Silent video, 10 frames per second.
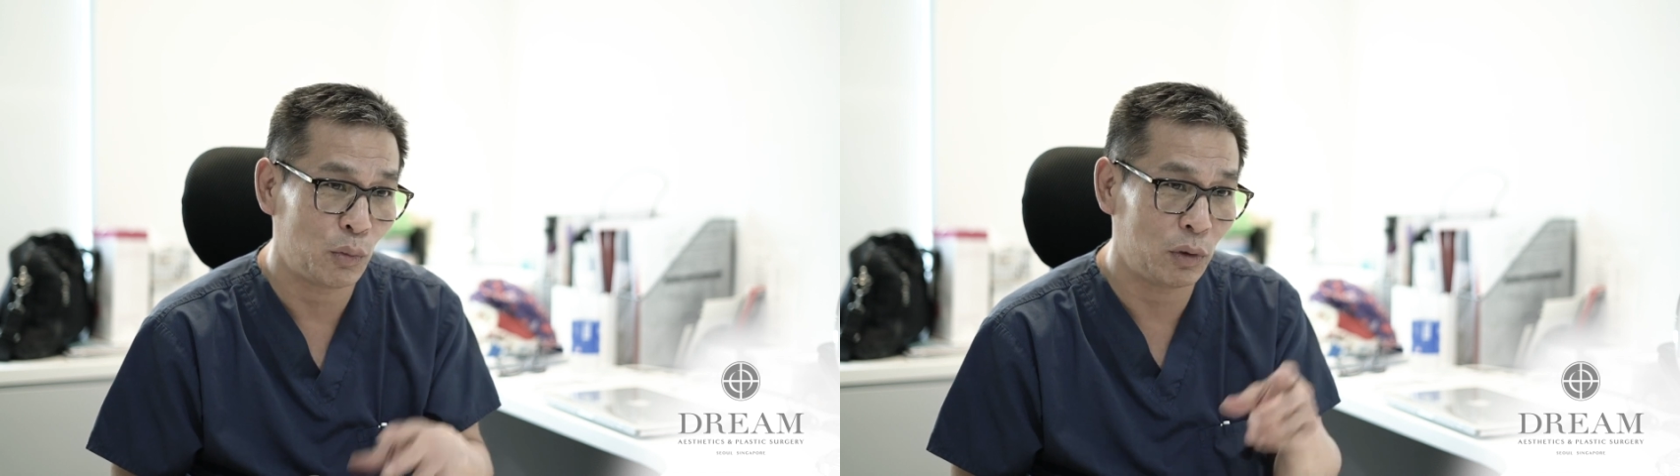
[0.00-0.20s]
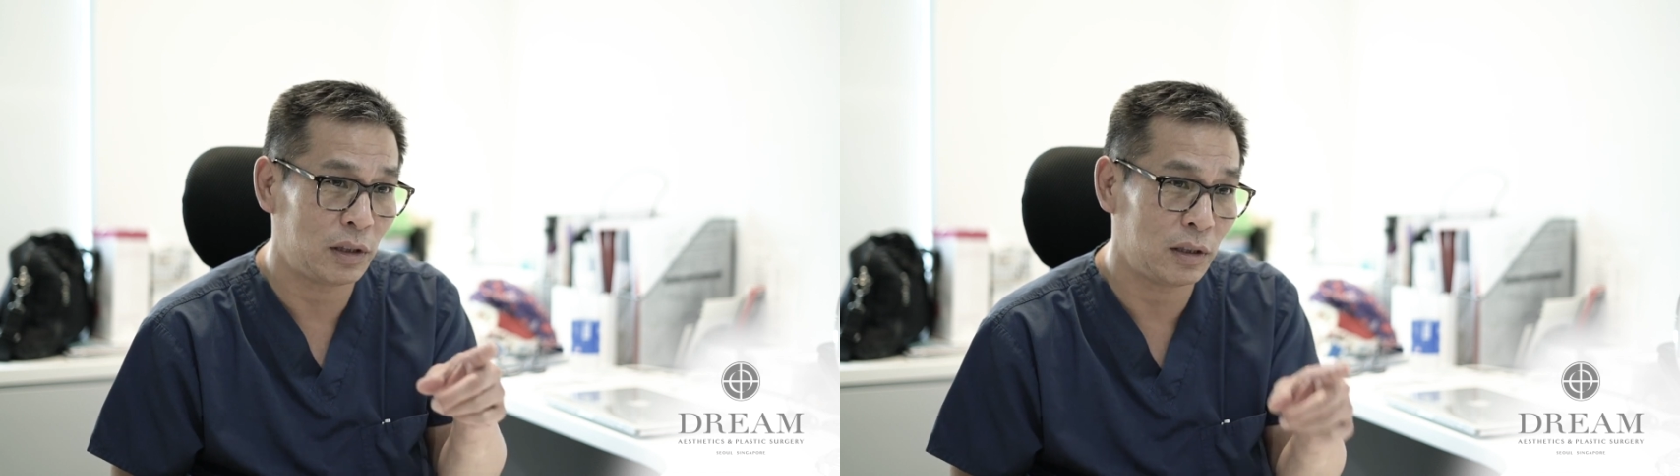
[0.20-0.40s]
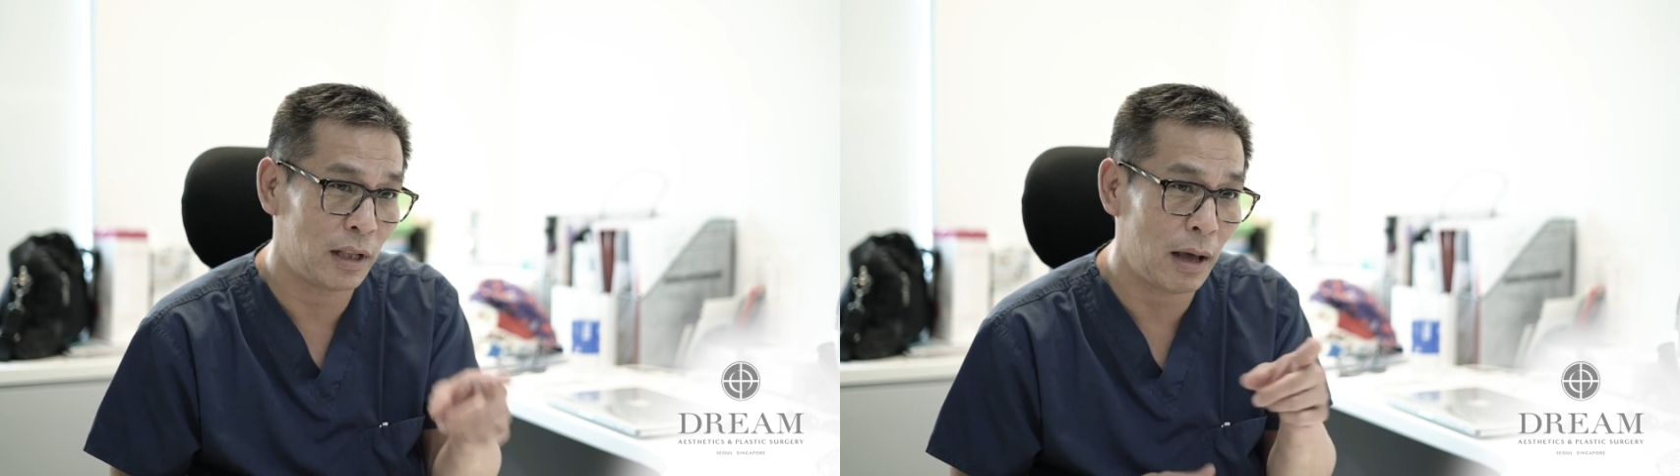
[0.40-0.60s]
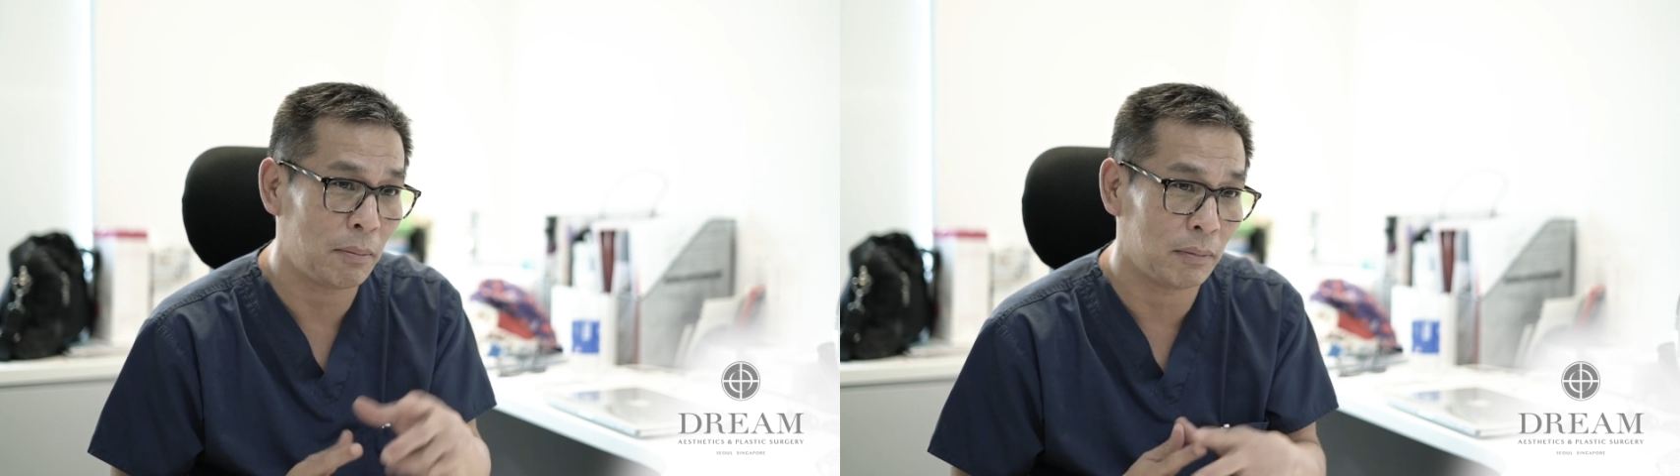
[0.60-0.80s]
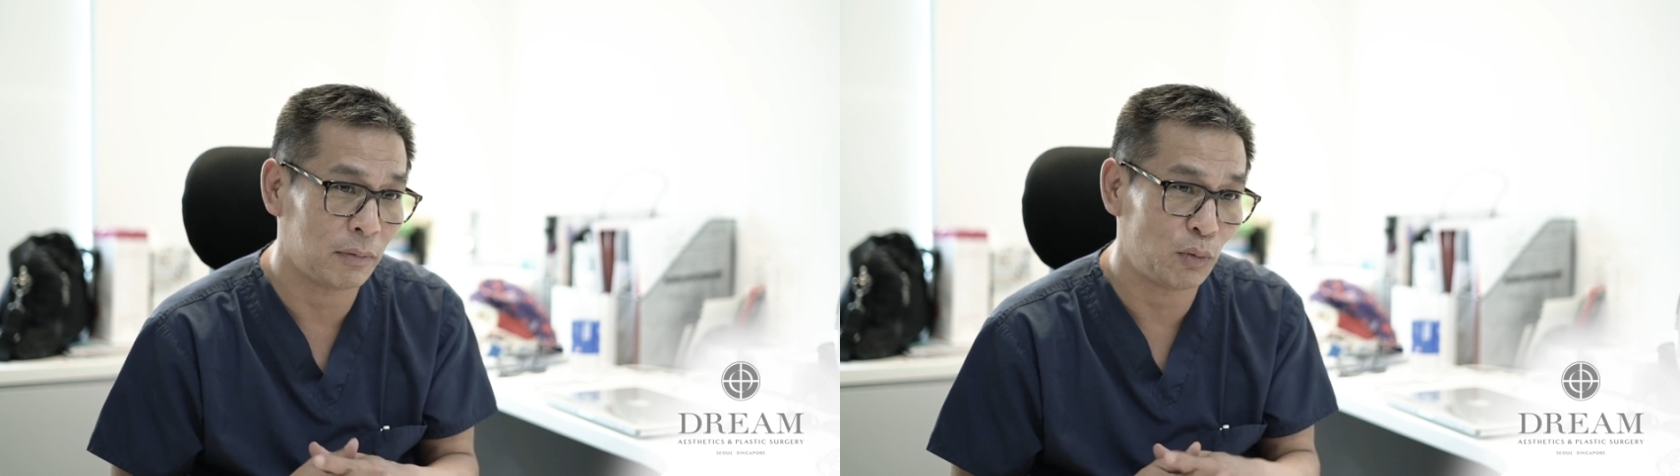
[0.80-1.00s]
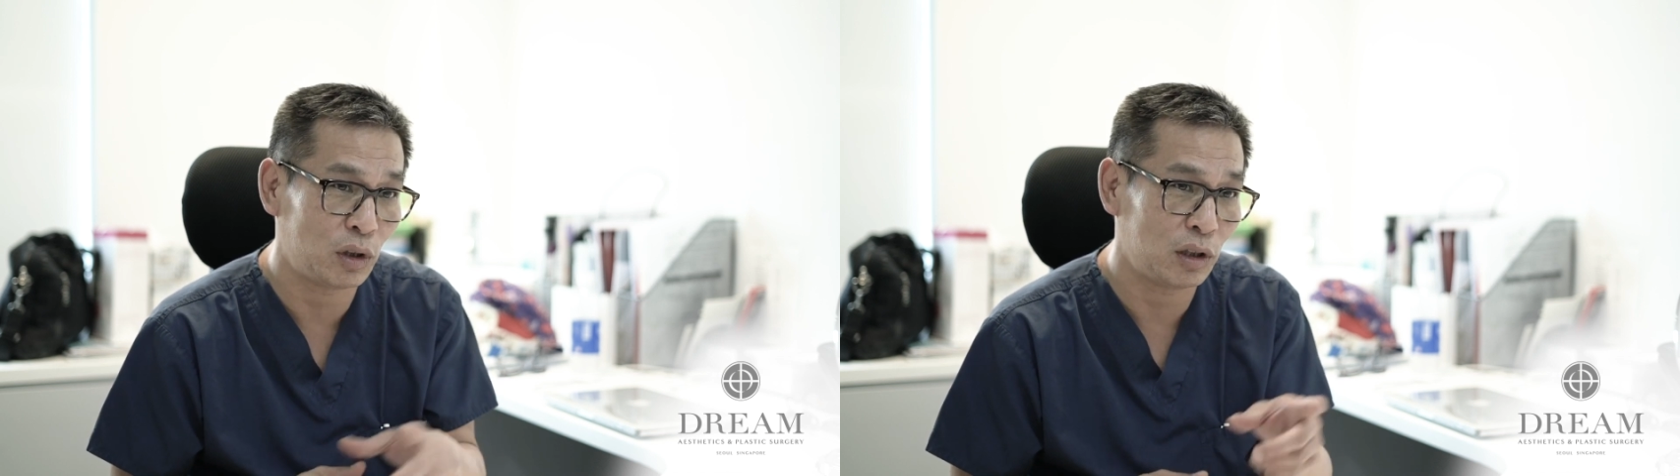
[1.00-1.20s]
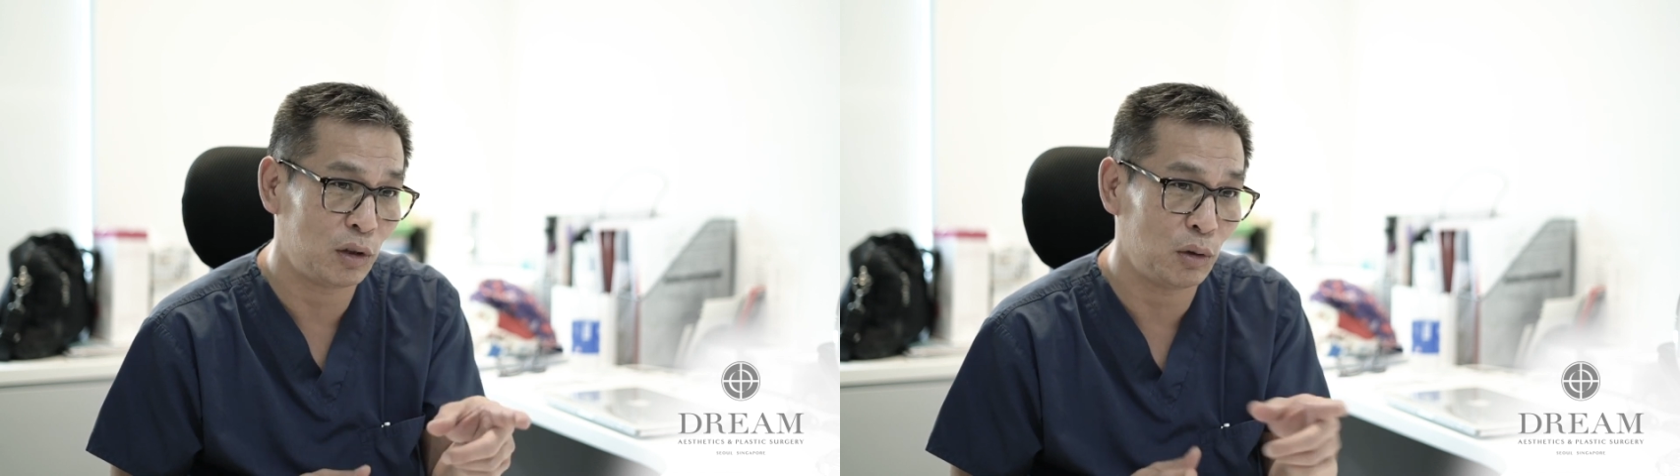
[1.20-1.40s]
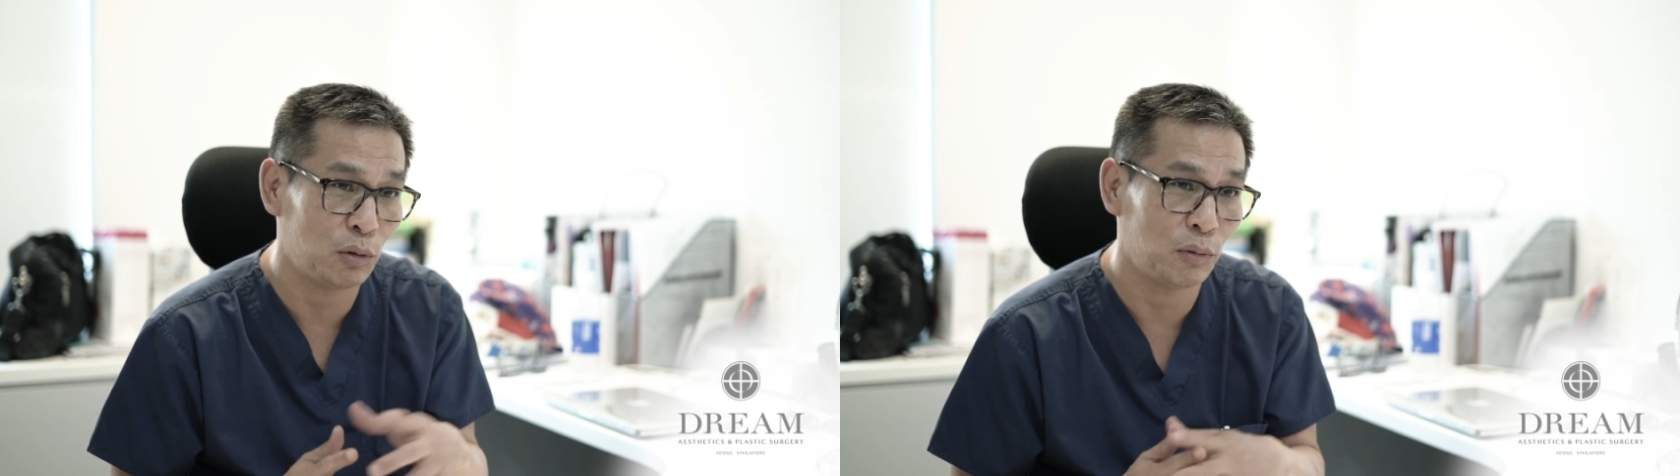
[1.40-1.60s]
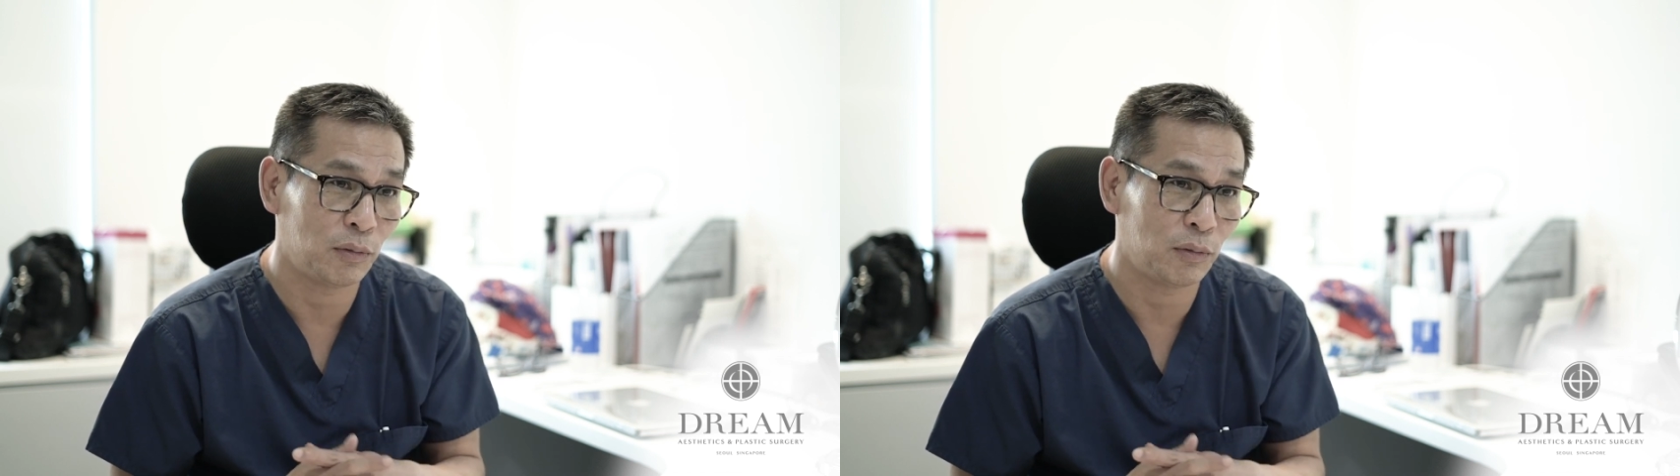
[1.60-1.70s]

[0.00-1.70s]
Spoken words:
which is them, which is you?